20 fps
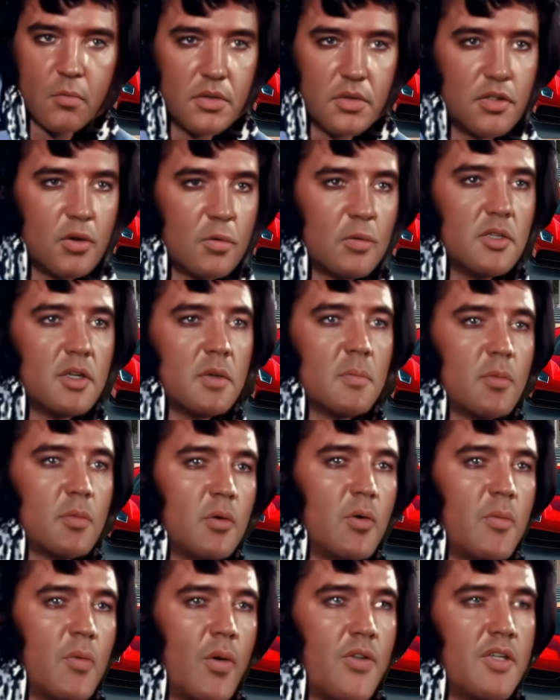Reduced
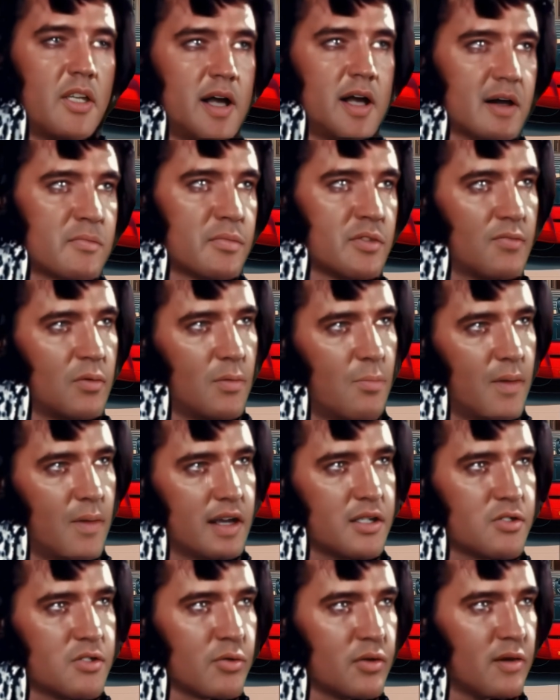approval times for
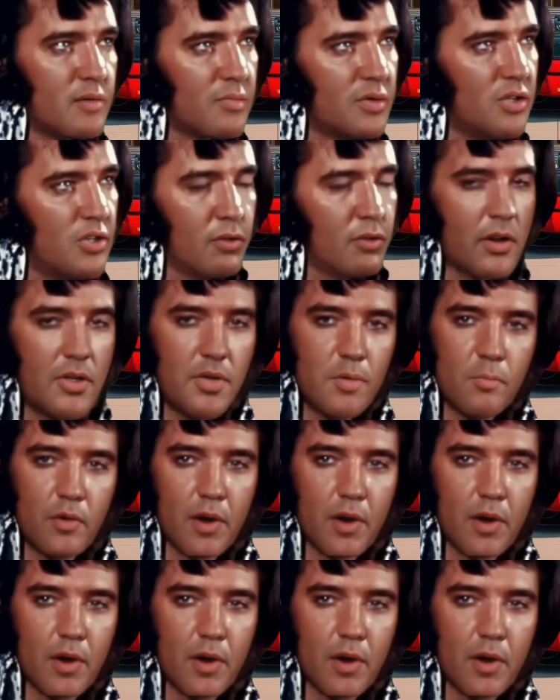major infrastructure